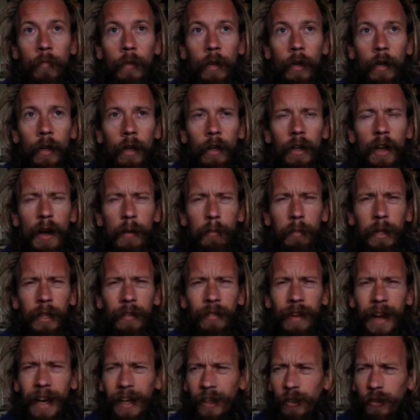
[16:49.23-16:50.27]
I can't believe
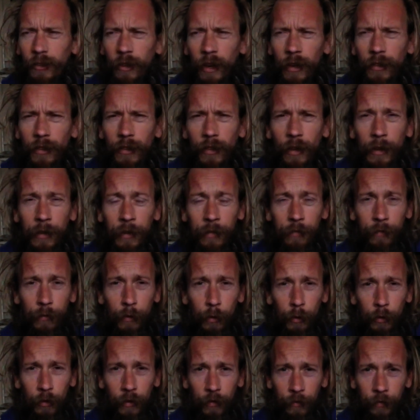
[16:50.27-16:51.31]
Alex Jones is only
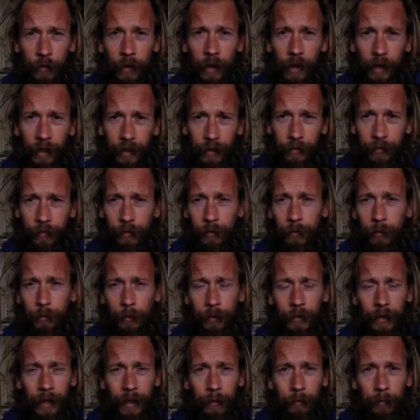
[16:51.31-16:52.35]
45.
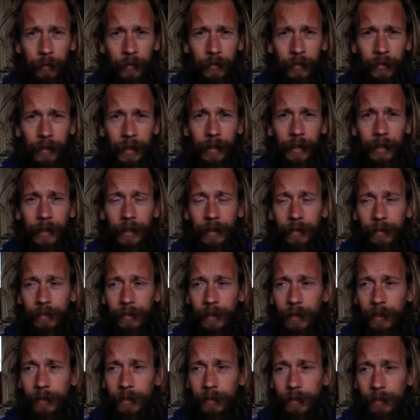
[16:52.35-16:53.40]
Was that a mistake? He
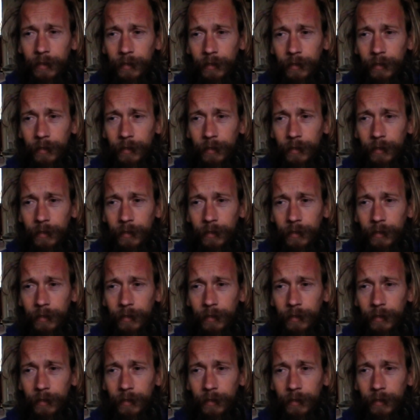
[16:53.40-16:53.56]
said.